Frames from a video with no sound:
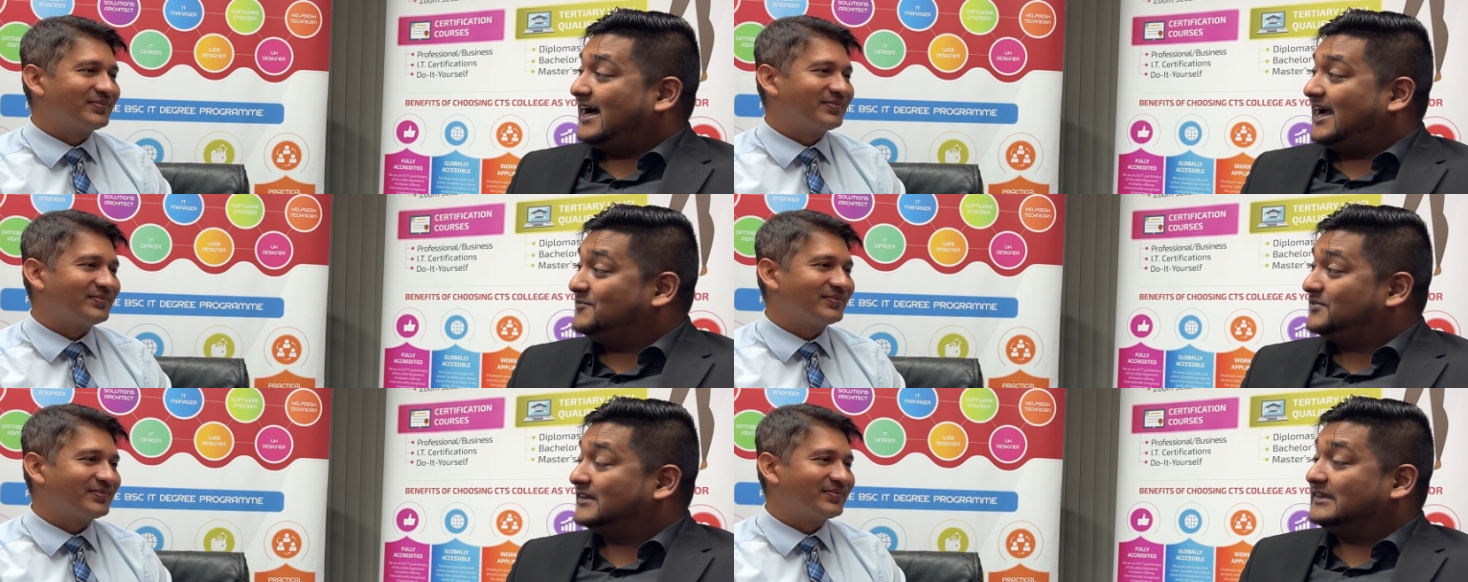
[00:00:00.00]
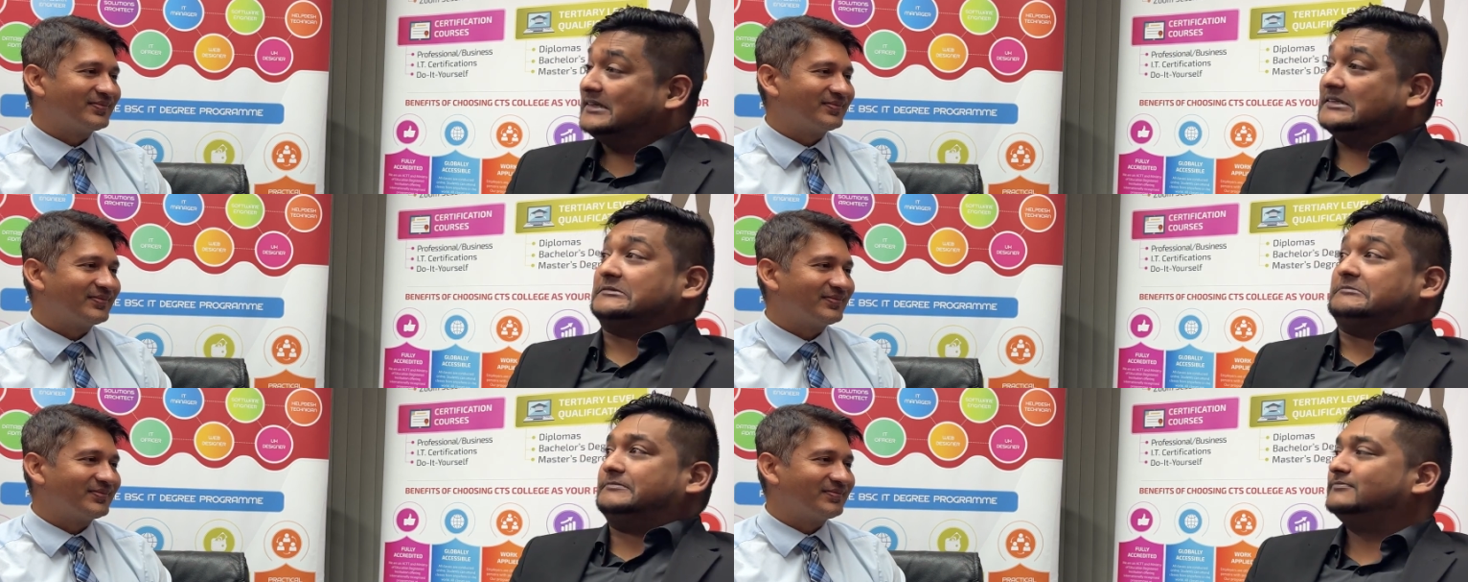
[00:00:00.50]
Speaker 1: I'm thinking,
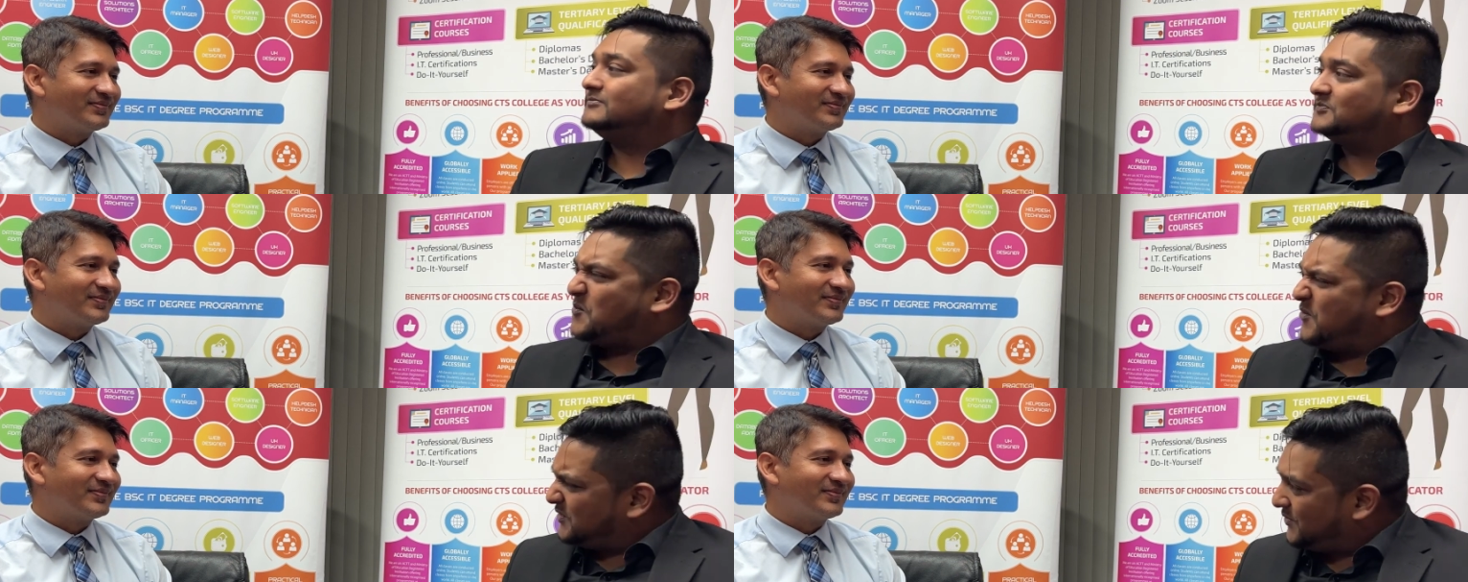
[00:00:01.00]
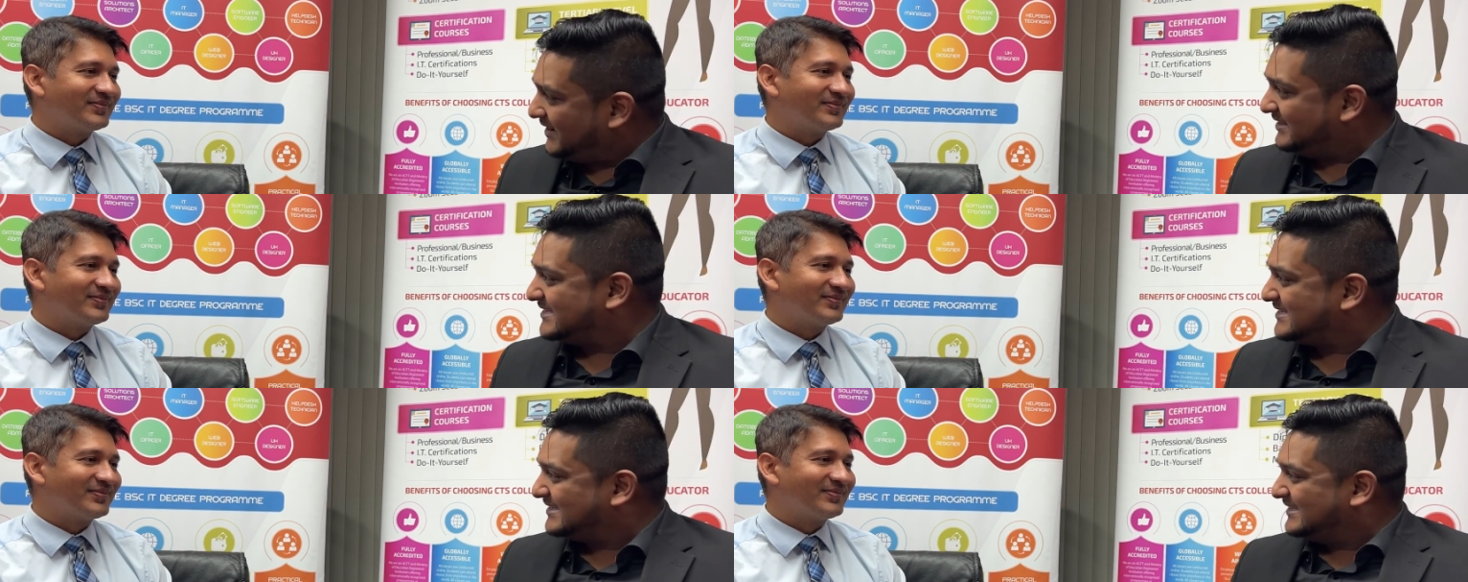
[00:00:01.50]
what else?